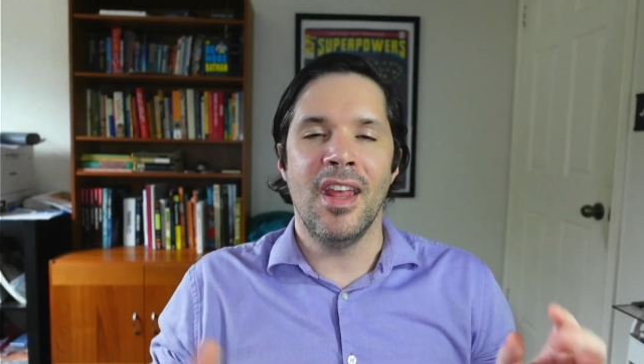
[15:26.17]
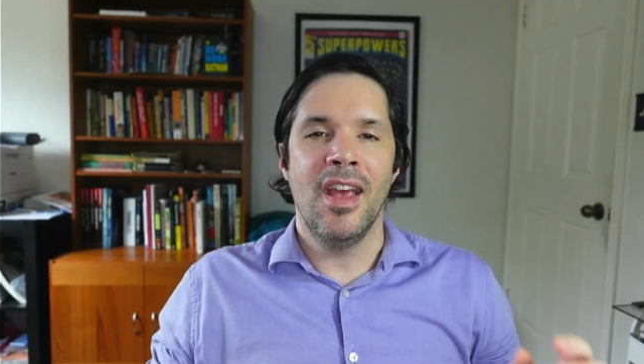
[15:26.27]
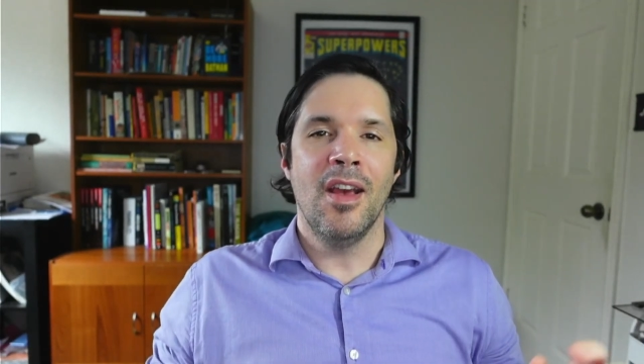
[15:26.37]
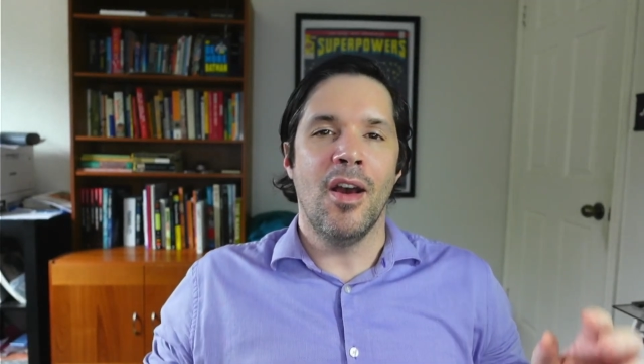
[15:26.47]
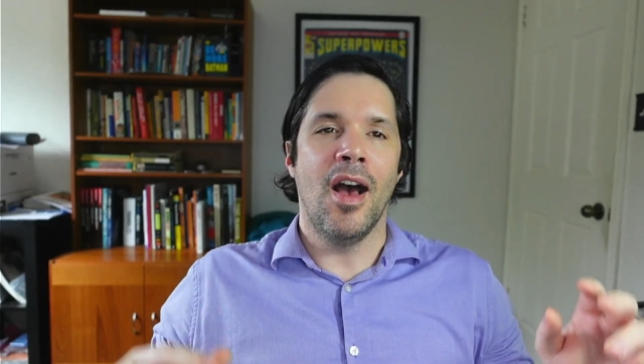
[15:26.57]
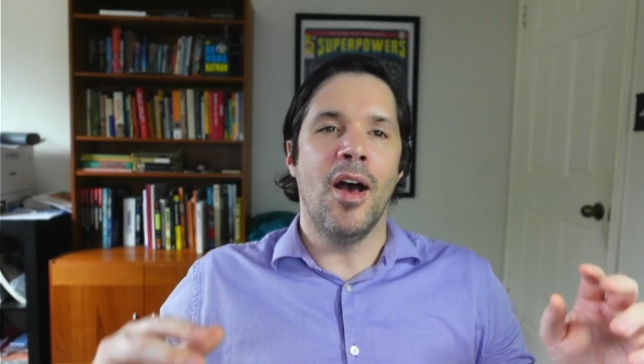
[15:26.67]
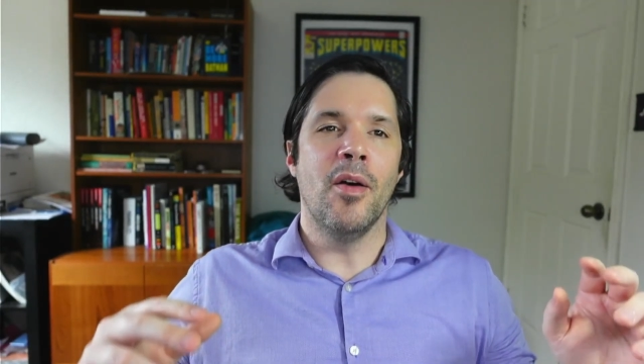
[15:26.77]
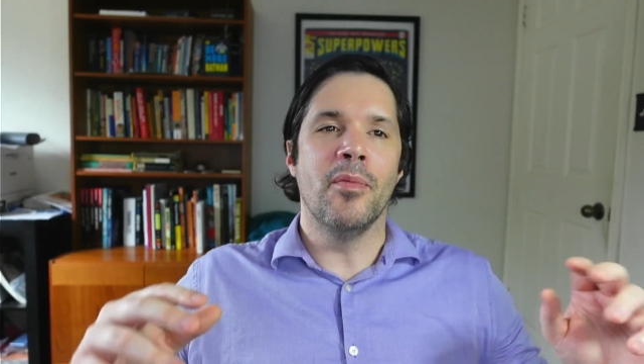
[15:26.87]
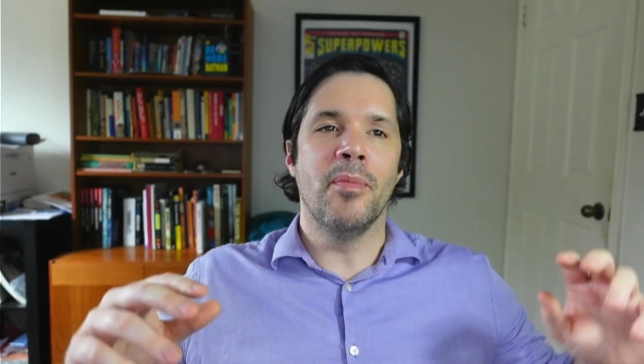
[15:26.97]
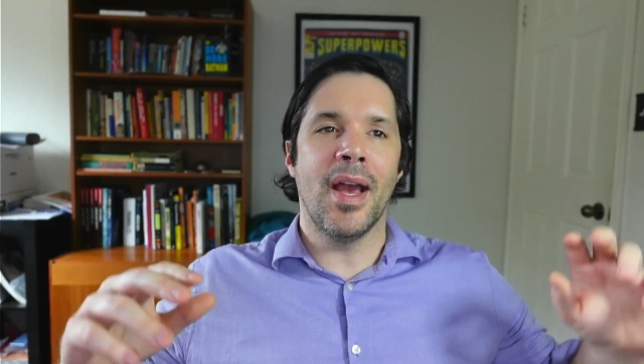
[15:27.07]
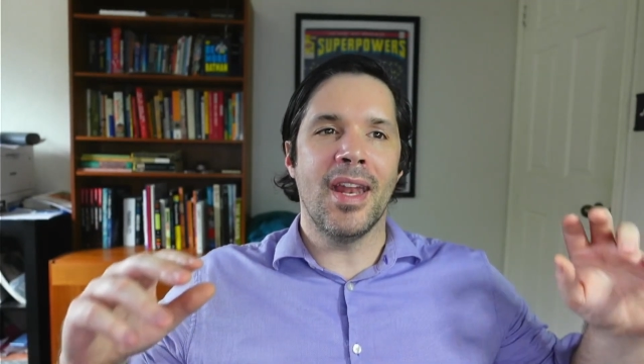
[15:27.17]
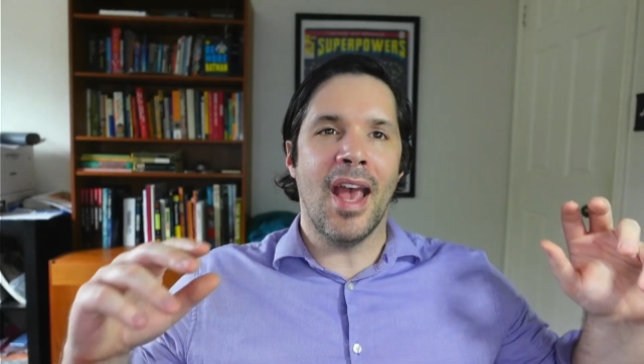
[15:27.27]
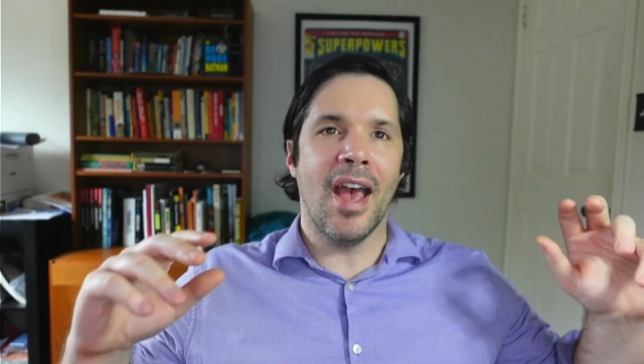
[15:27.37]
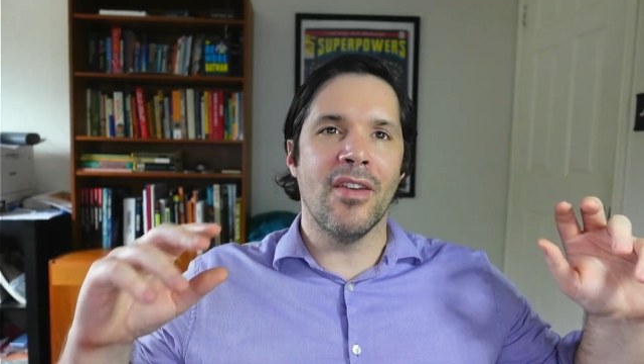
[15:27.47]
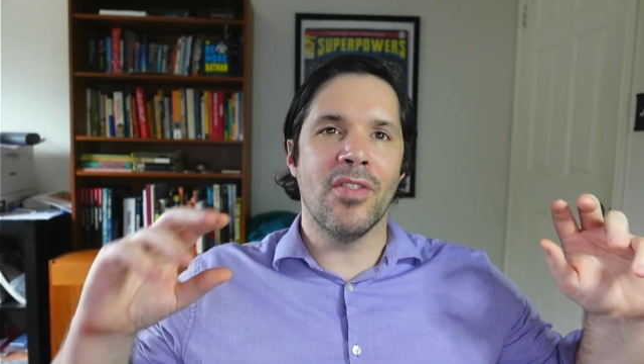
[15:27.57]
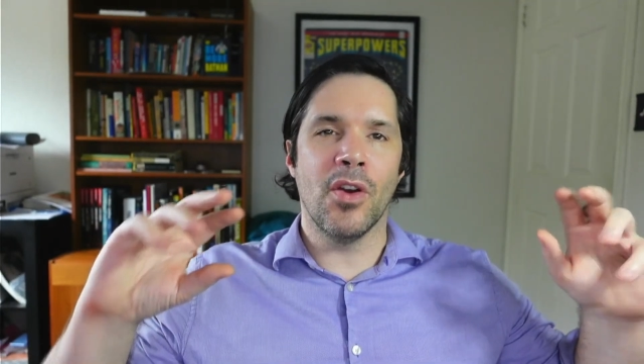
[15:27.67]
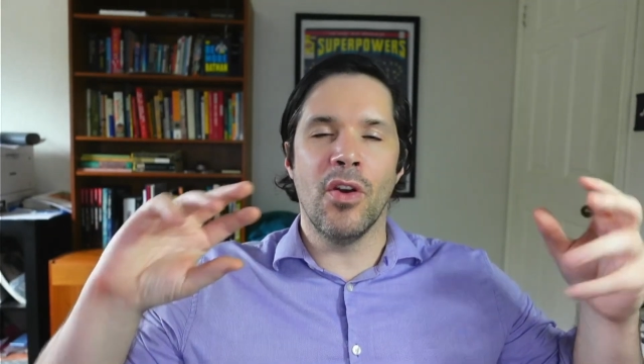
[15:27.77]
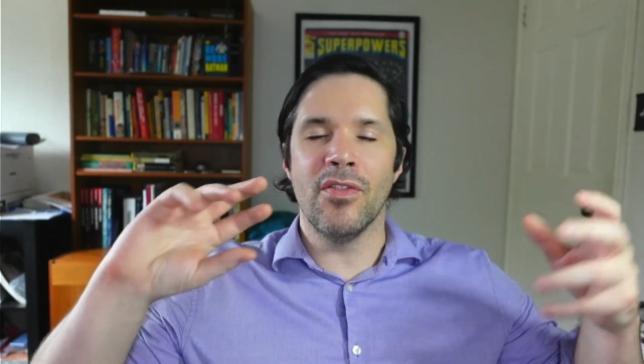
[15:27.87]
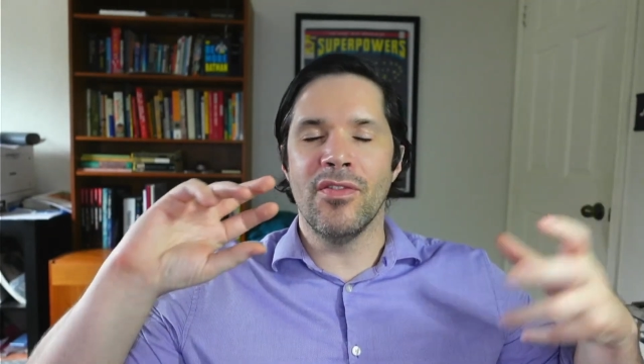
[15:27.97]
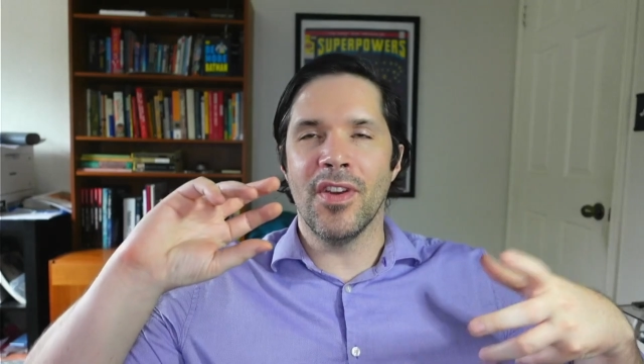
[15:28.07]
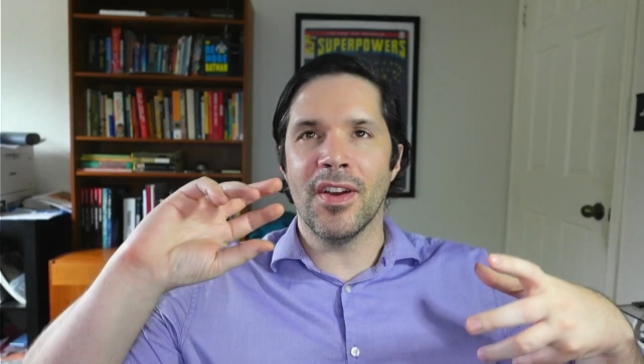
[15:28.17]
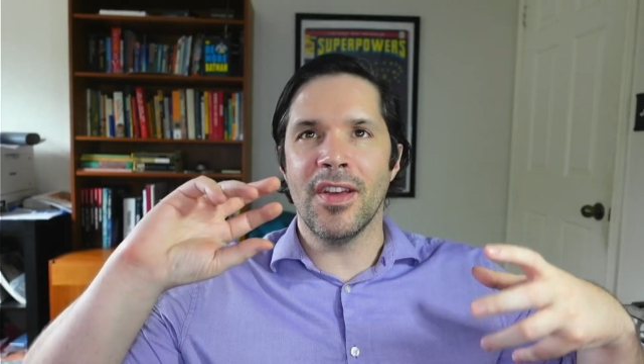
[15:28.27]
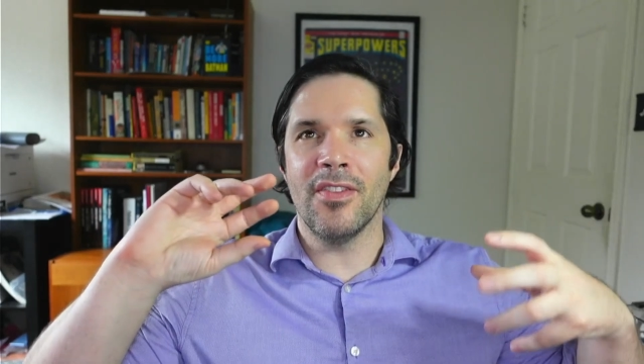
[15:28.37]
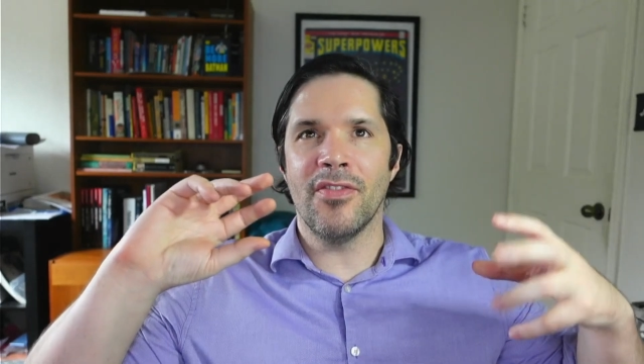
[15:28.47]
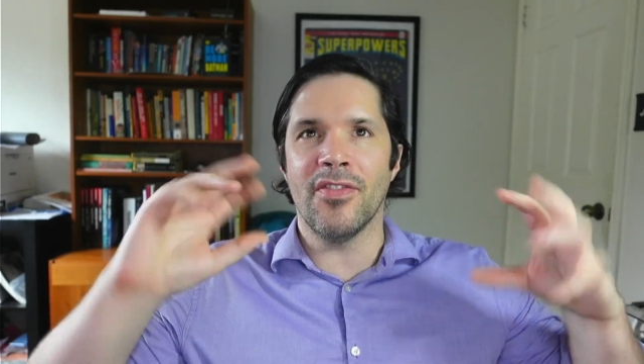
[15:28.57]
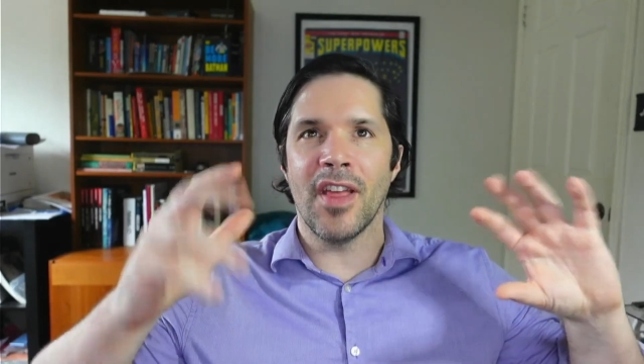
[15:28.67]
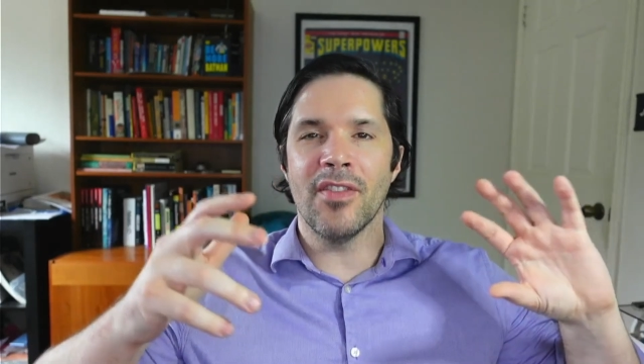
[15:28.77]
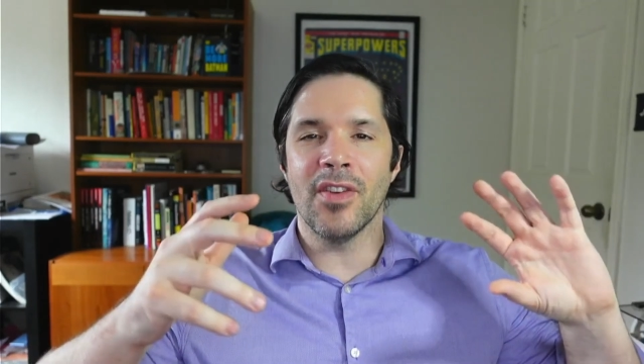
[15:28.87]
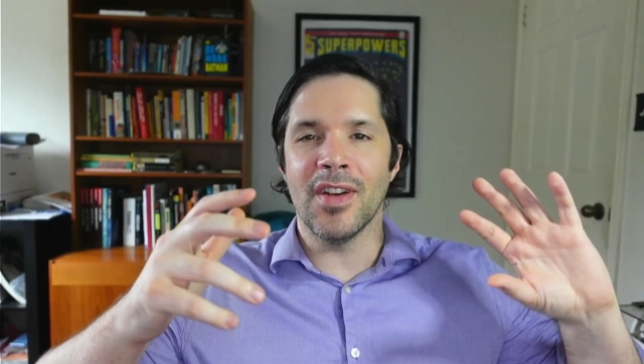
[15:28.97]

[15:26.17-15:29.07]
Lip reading: might have their own very flavored,